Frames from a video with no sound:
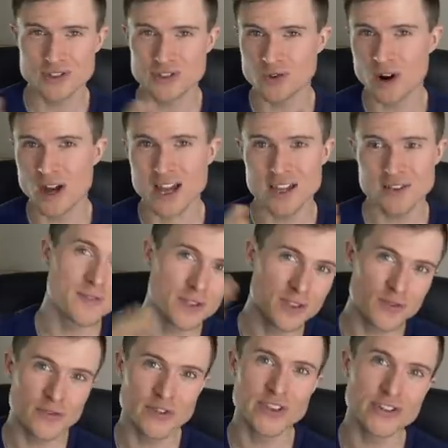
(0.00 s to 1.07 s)
the drive and
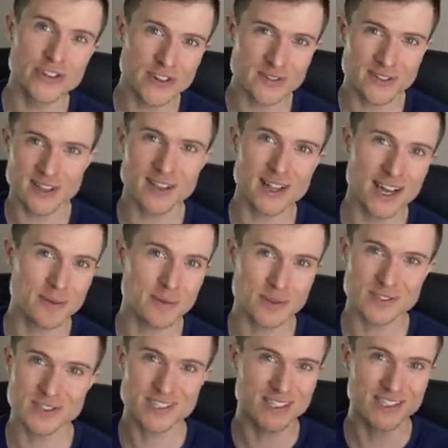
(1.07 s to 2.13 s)
the vision of the climbers